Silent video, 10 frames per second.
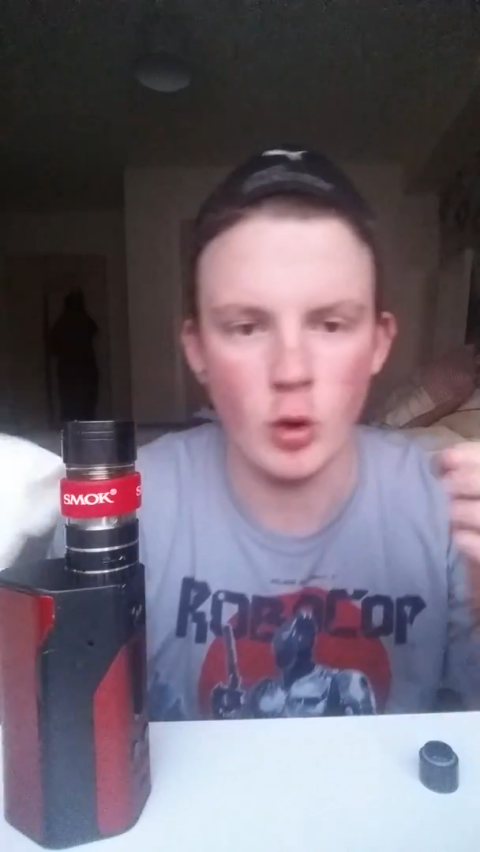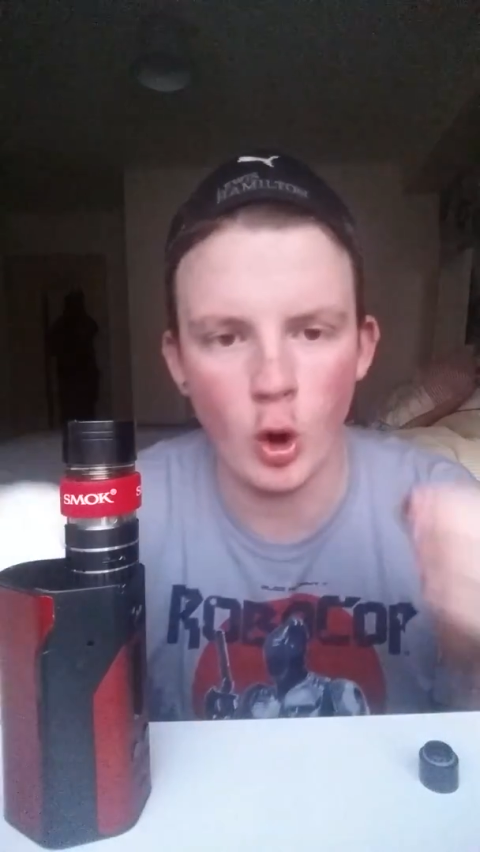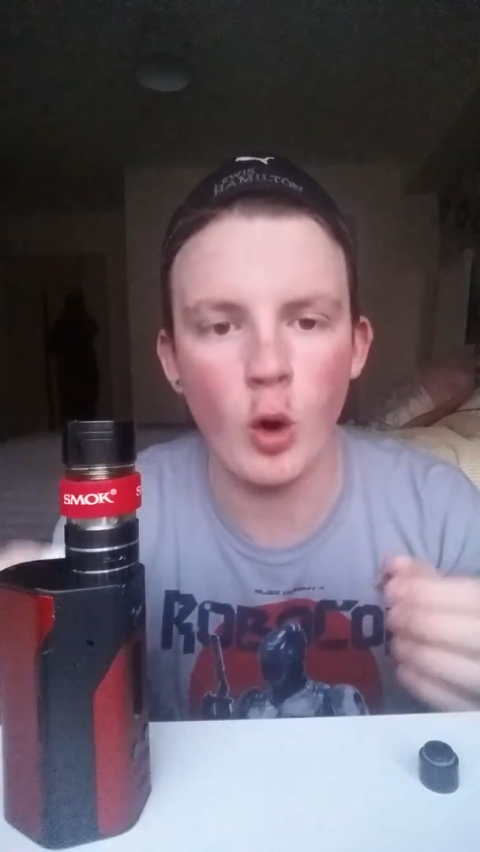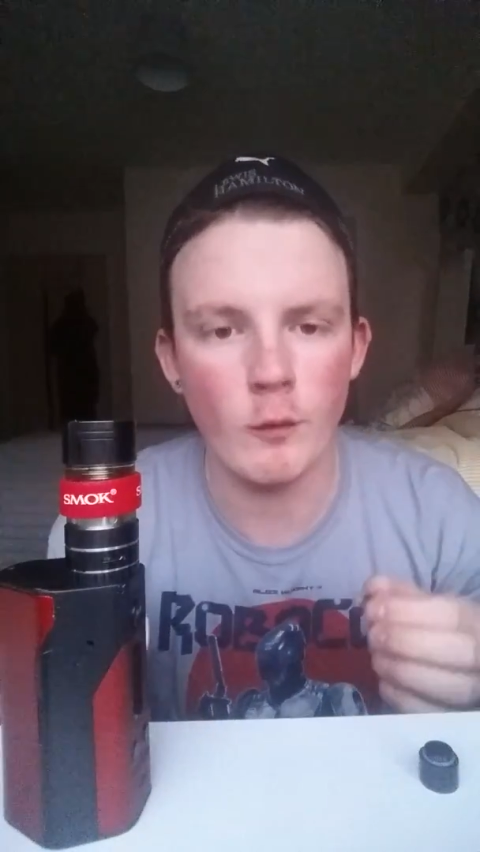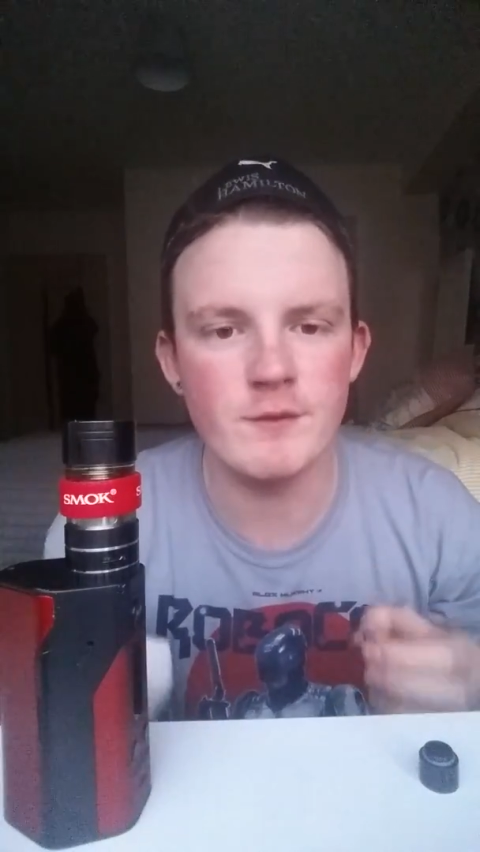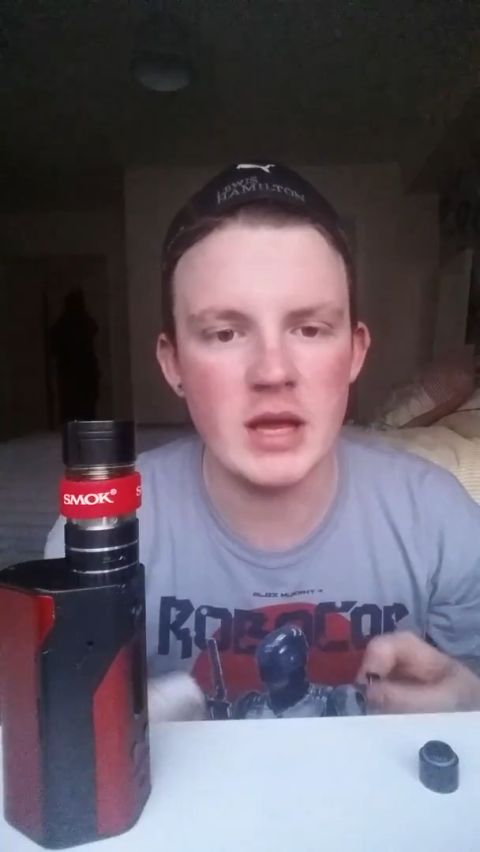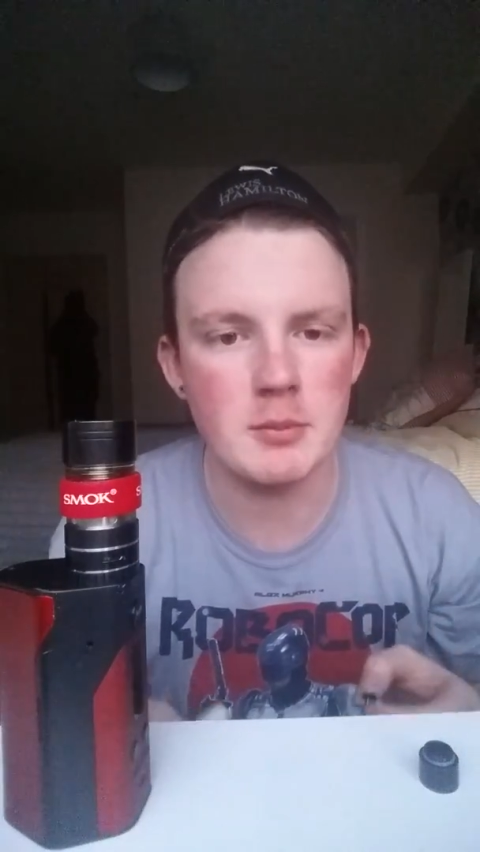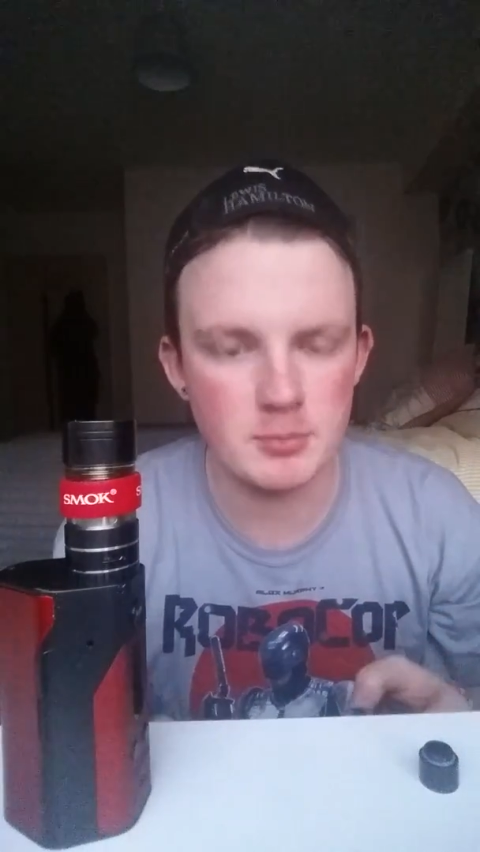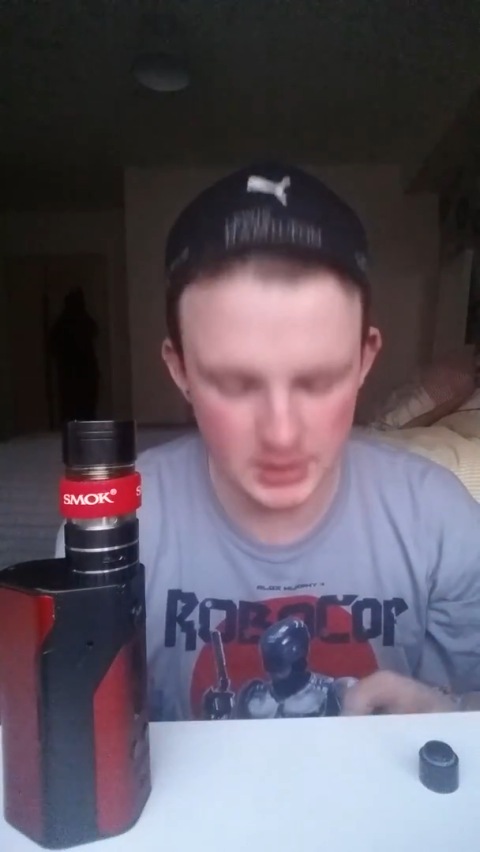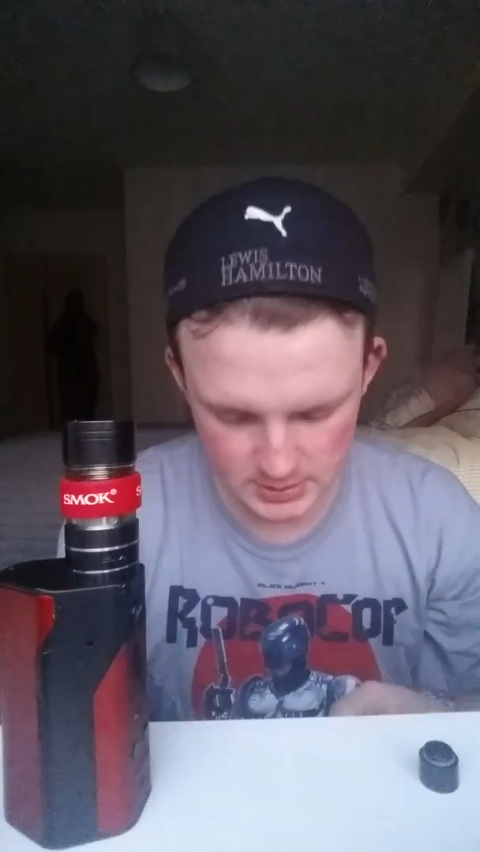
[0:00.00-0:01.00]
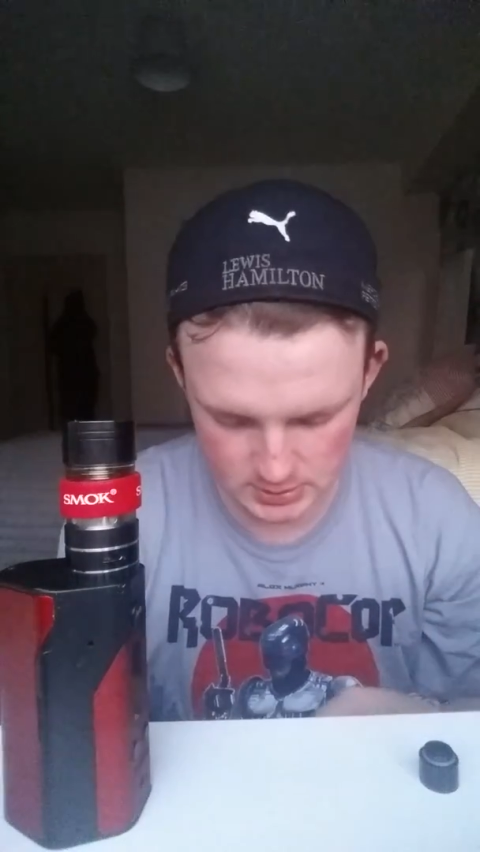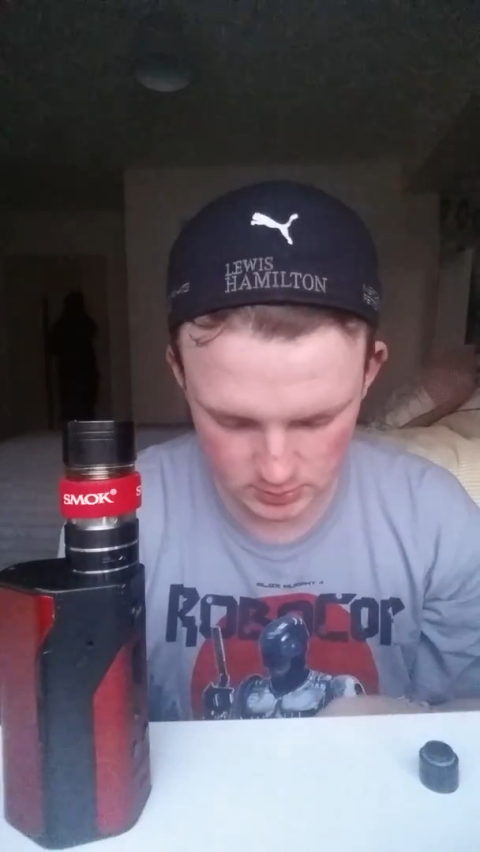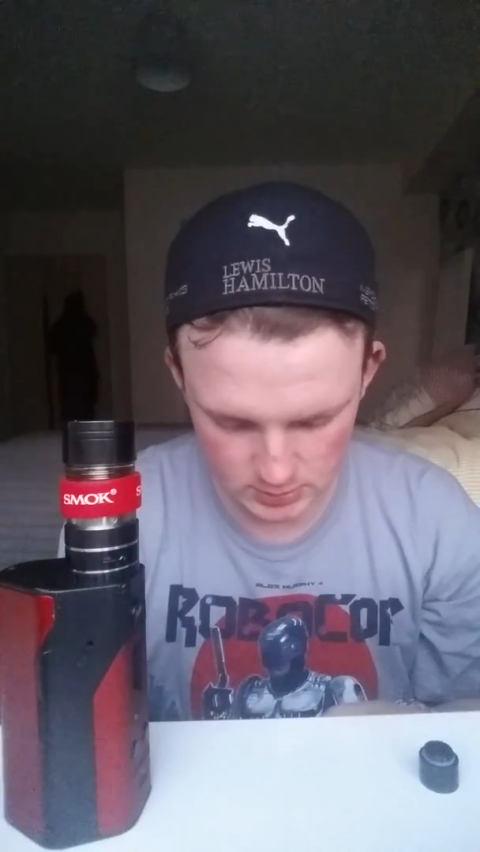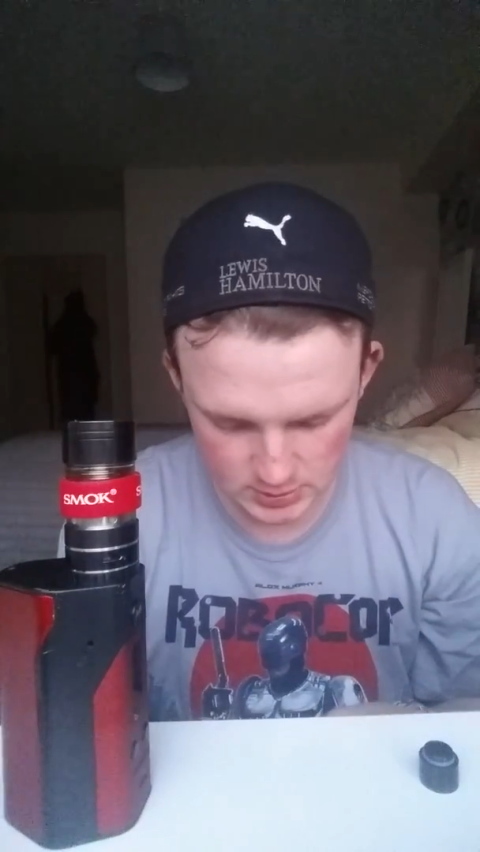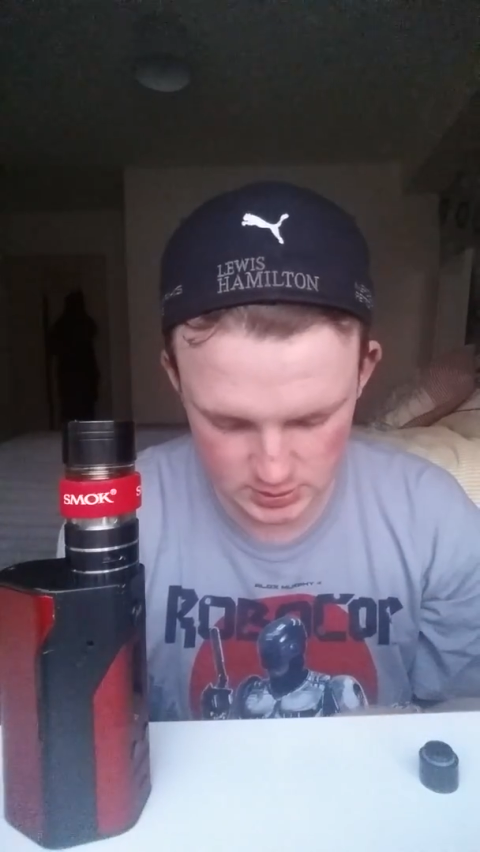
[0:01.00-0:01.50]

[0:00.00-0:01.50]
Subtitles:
hot bait, basically.